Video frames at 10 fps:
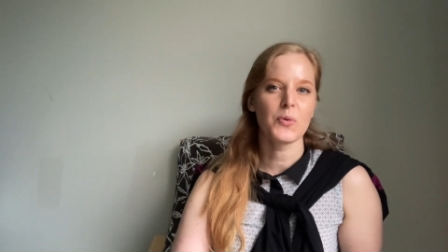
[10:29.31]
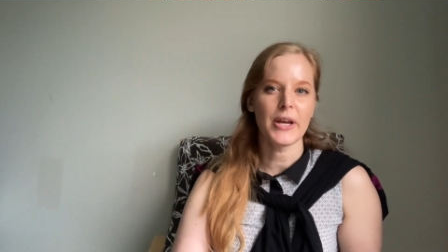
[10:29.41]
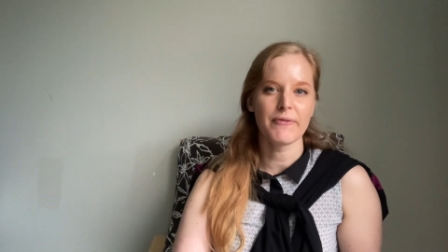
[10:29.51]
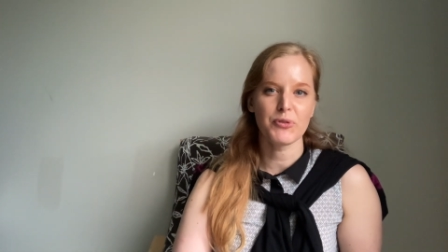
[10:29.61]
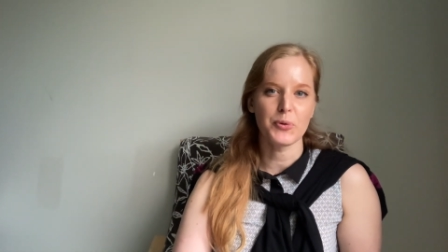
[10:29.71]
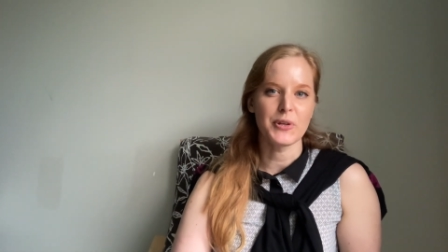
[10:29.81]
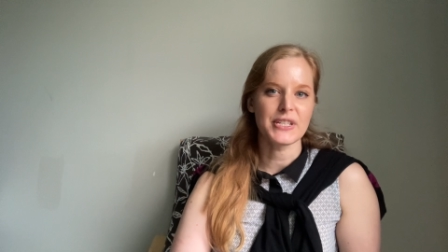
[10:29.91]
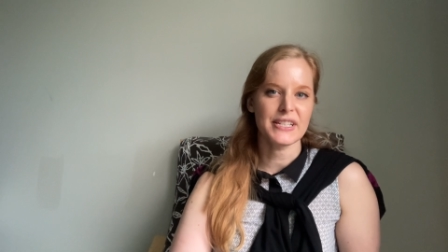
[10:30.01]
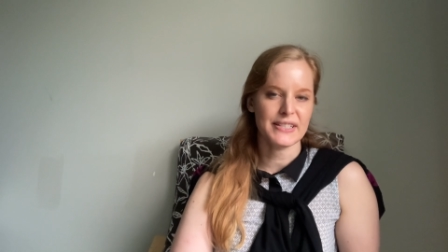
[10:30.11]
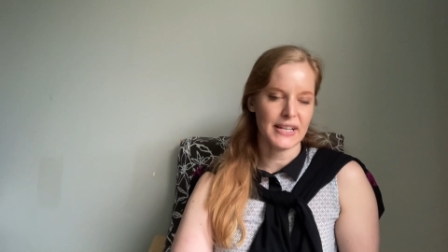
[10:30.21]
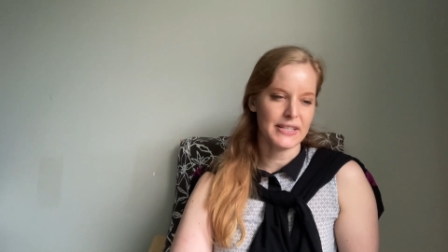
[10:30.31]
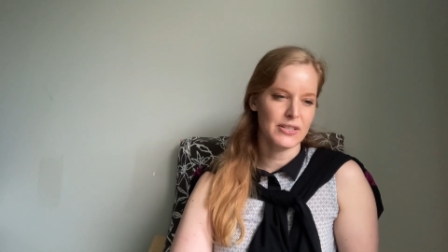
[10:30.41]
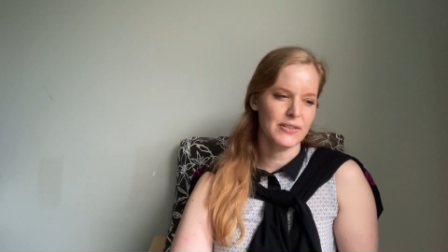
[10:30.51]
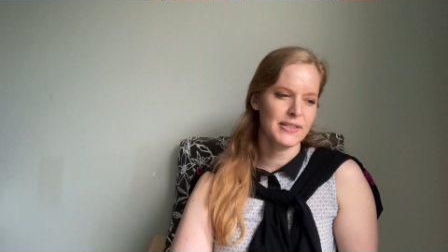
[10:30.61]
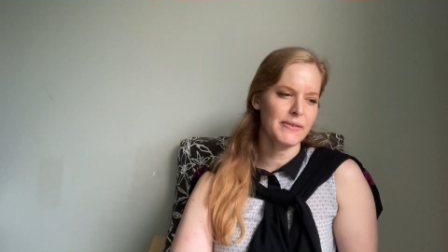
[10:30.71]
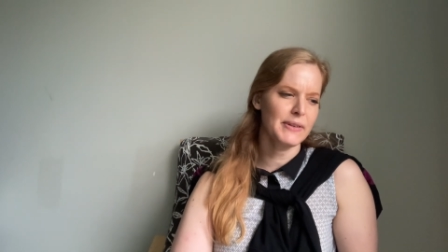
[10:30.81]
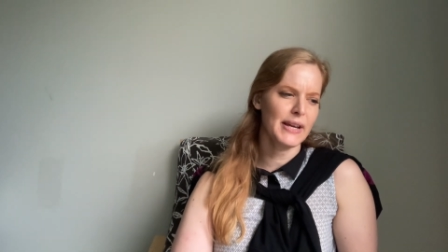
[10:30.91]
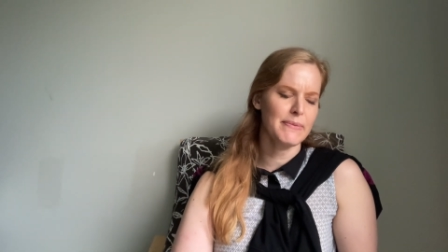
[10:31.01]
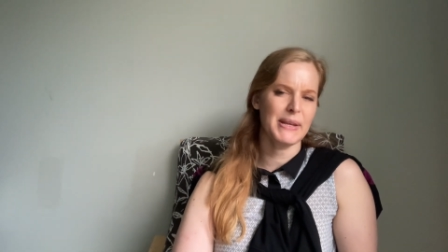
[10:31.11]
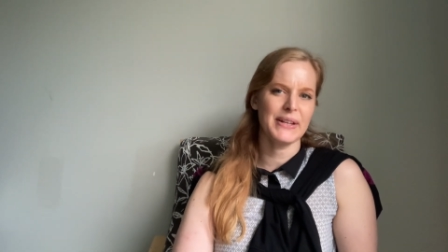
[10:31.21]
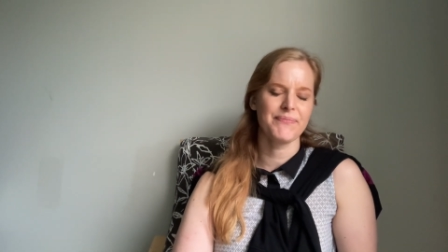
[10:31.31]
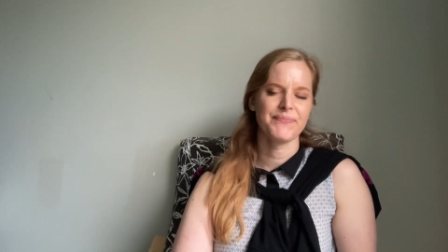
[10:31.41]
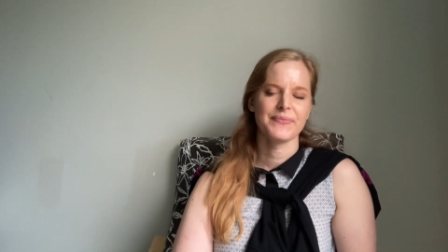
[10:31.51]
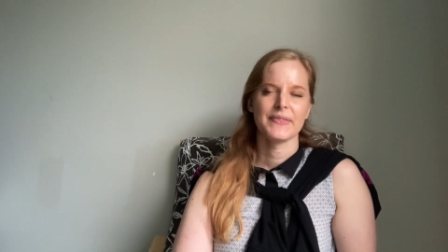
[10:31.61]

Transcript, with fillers: influences us. You see what I mean?